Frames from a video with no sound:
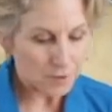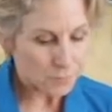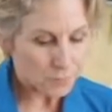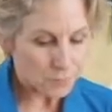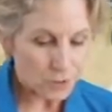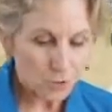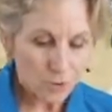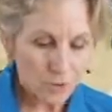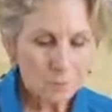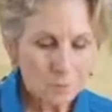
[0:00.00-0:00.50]

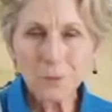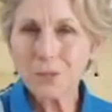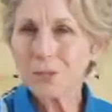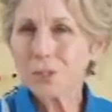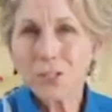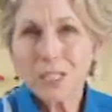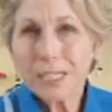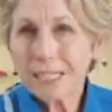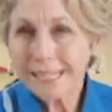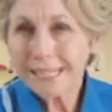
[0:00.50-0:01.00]
You could put
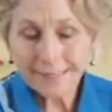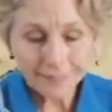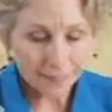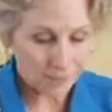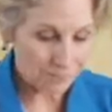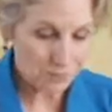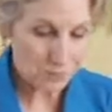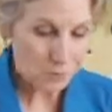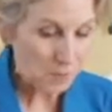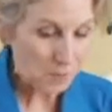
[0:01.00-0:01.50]
chicken if
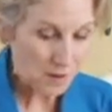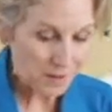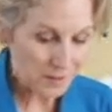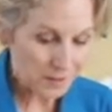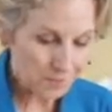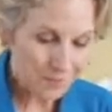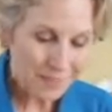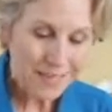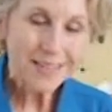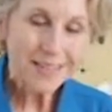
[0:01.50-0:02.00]
you wanted.
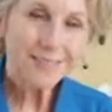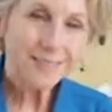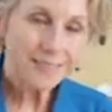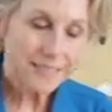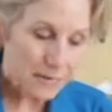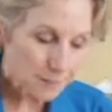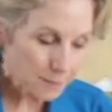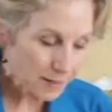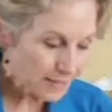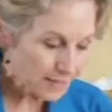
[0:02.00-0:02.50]

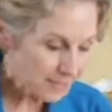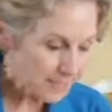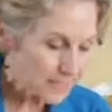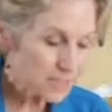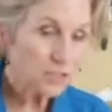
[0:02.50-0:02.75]
Same idea.